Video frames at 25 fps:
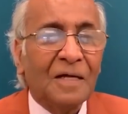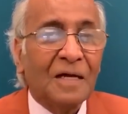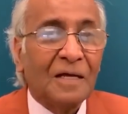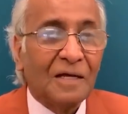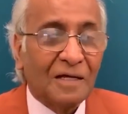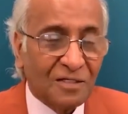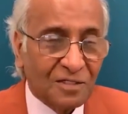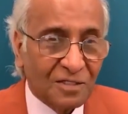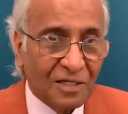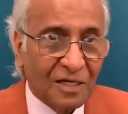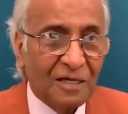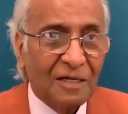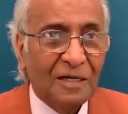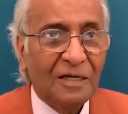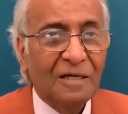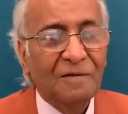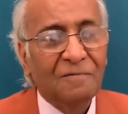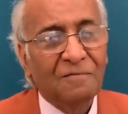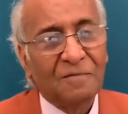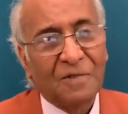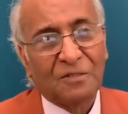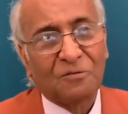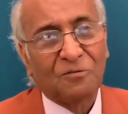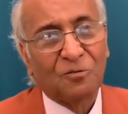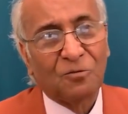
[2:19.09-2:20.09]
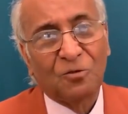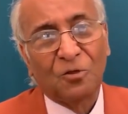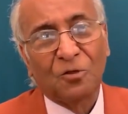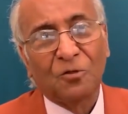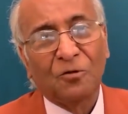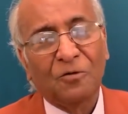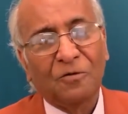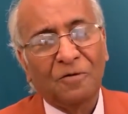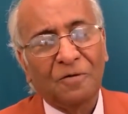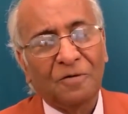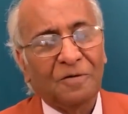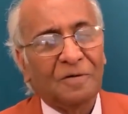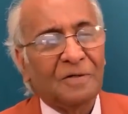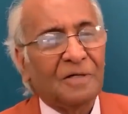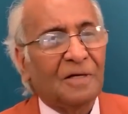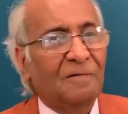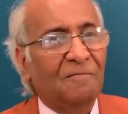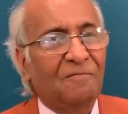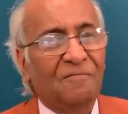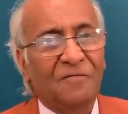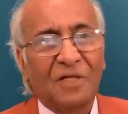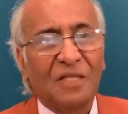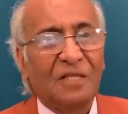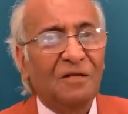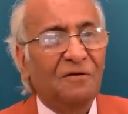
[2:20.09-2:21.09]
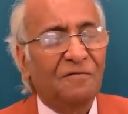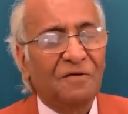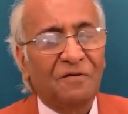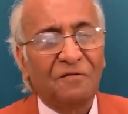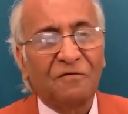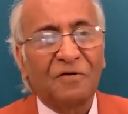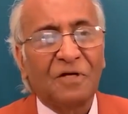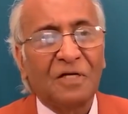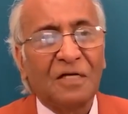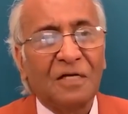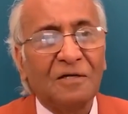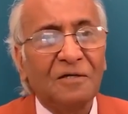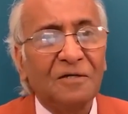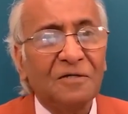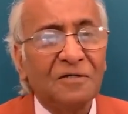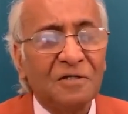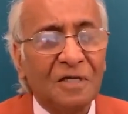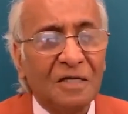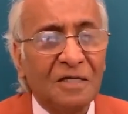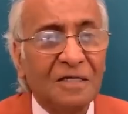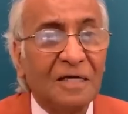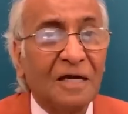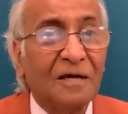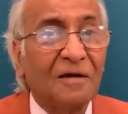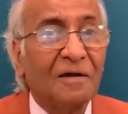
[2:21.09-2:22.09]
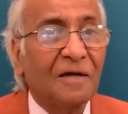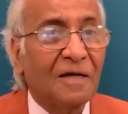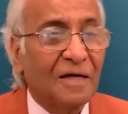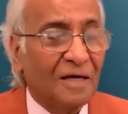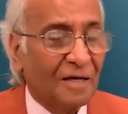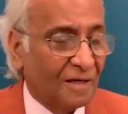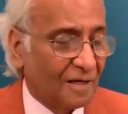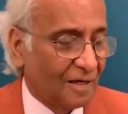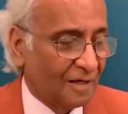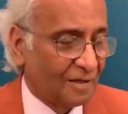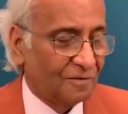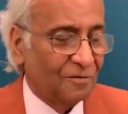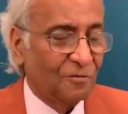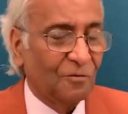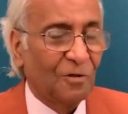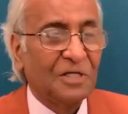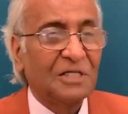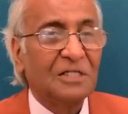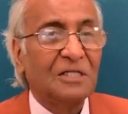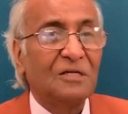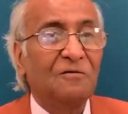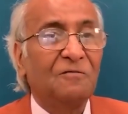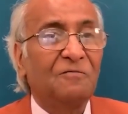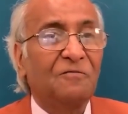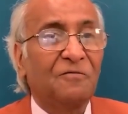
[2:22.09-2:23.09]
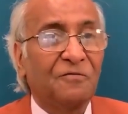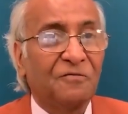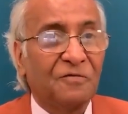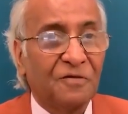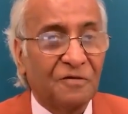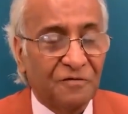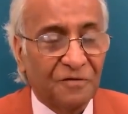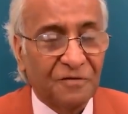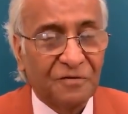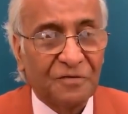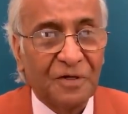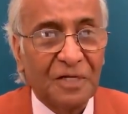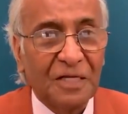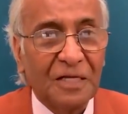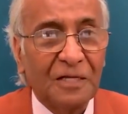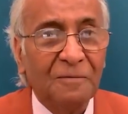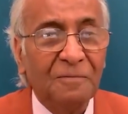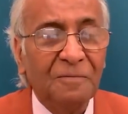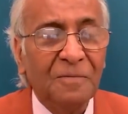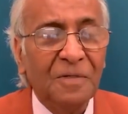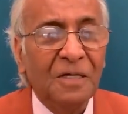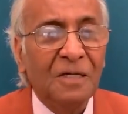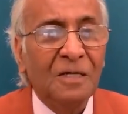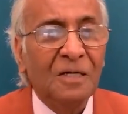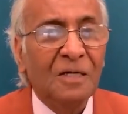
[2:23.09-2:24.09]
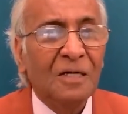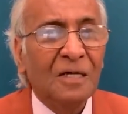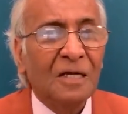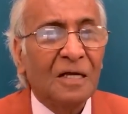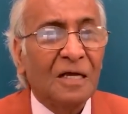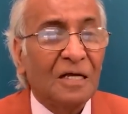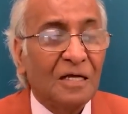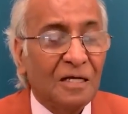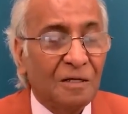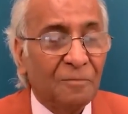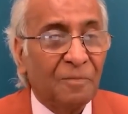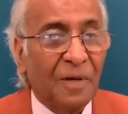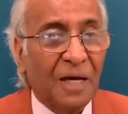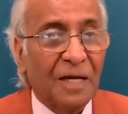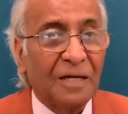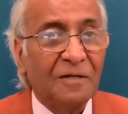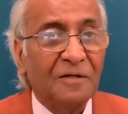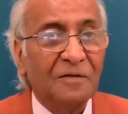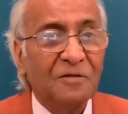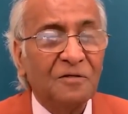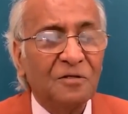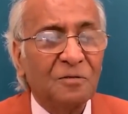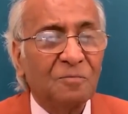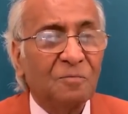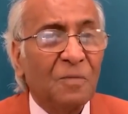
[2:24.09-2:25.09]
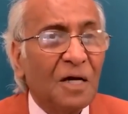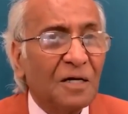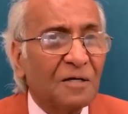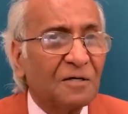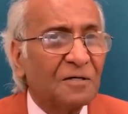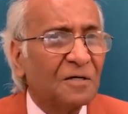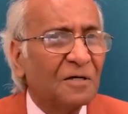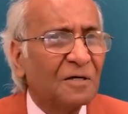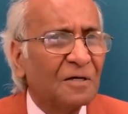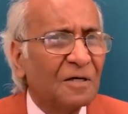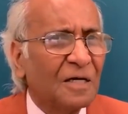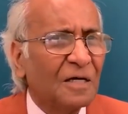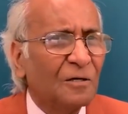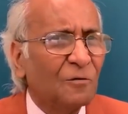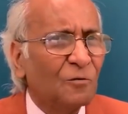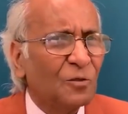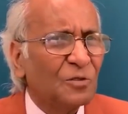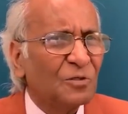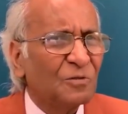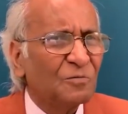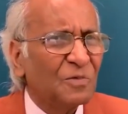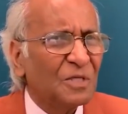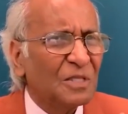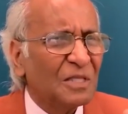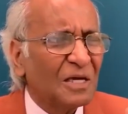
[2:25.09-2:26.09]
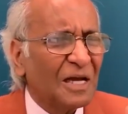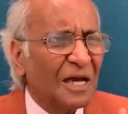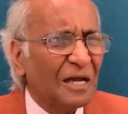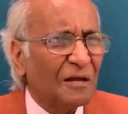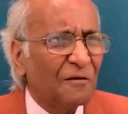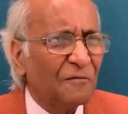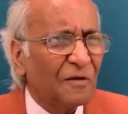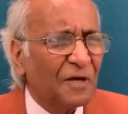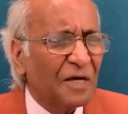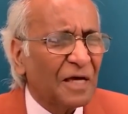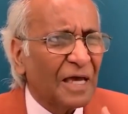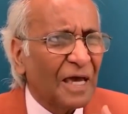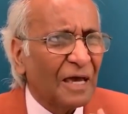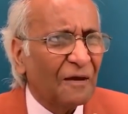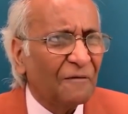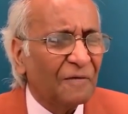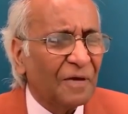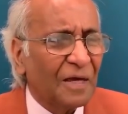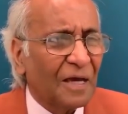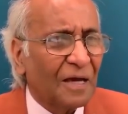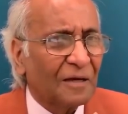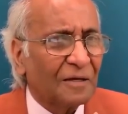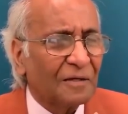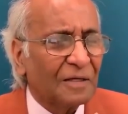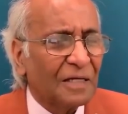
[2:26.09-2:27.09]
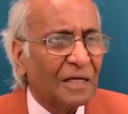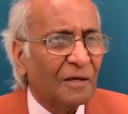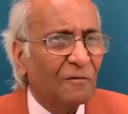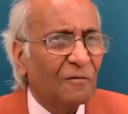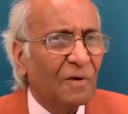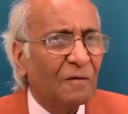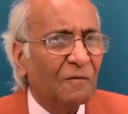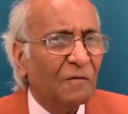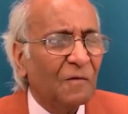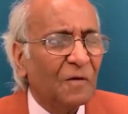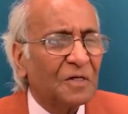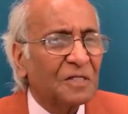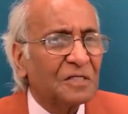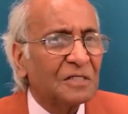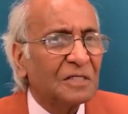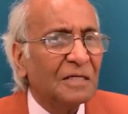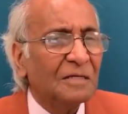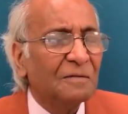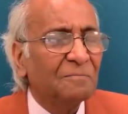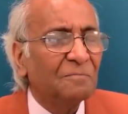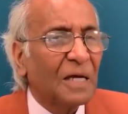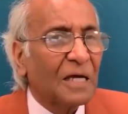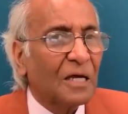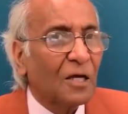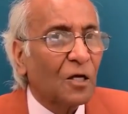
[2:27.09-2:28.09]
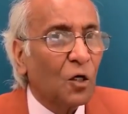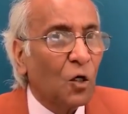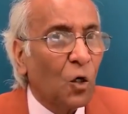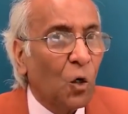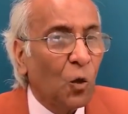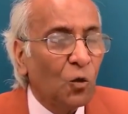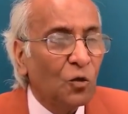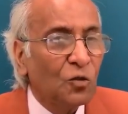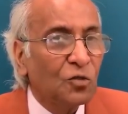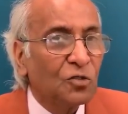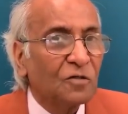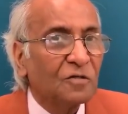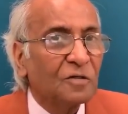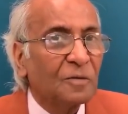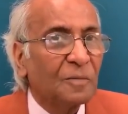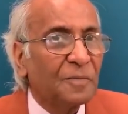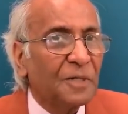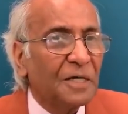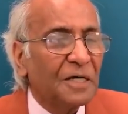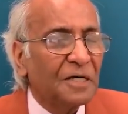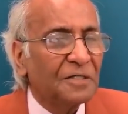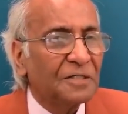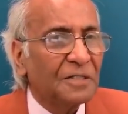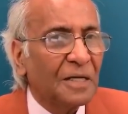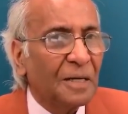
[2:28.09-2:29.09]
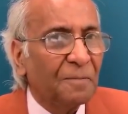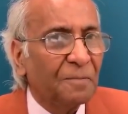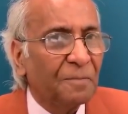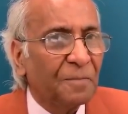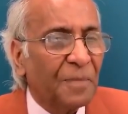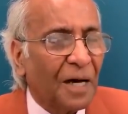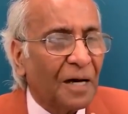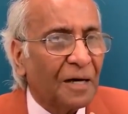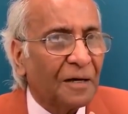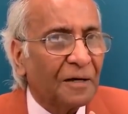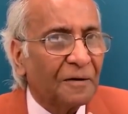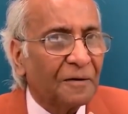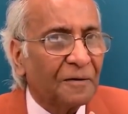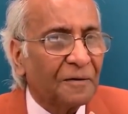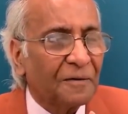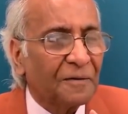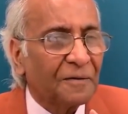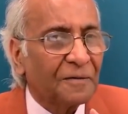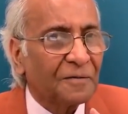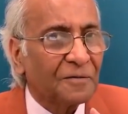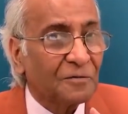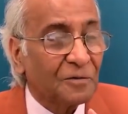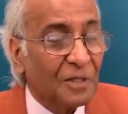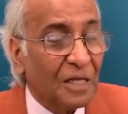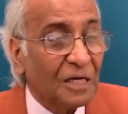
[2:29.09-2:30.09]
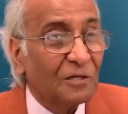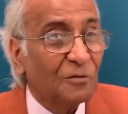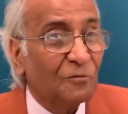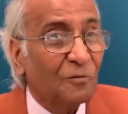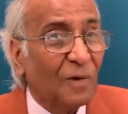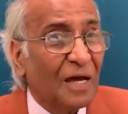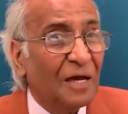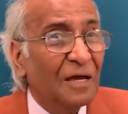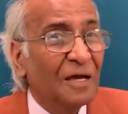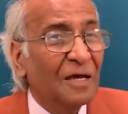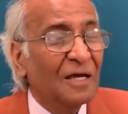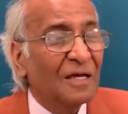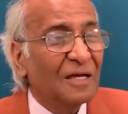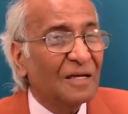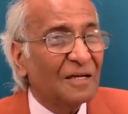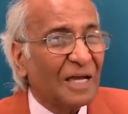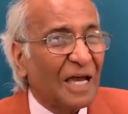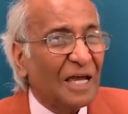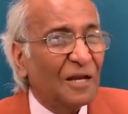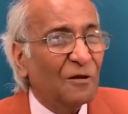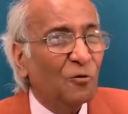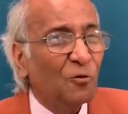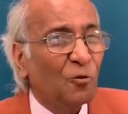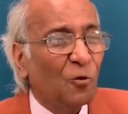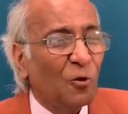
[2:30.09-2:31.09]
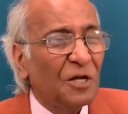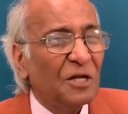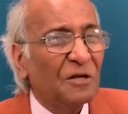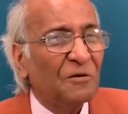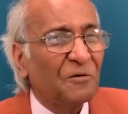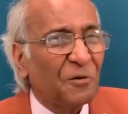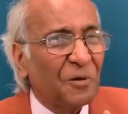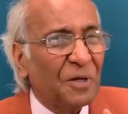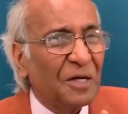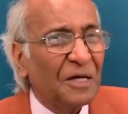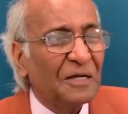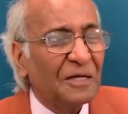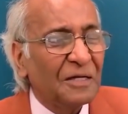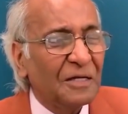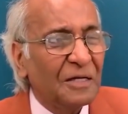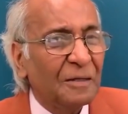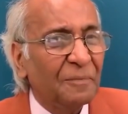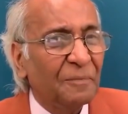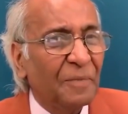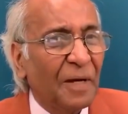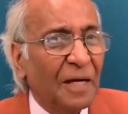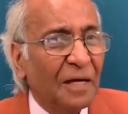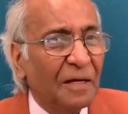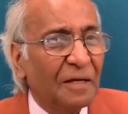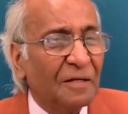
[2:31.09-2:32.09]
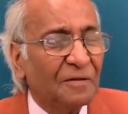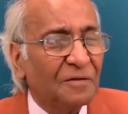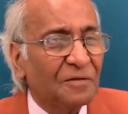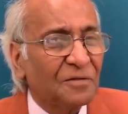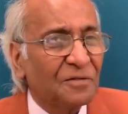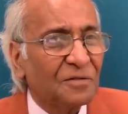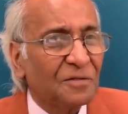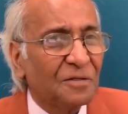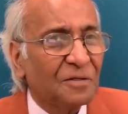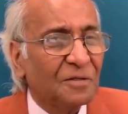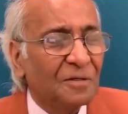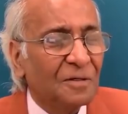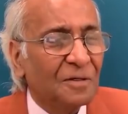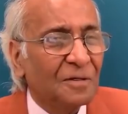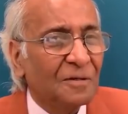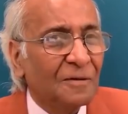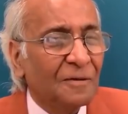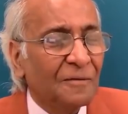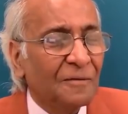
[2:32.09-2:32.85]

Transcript: Exactly, as you know, in within 50 years, India you know, achieved freedom, independence, but it was with a kind of a caveat. In a way, we were still clones of the British Empire. So that is why, can you call it real independence?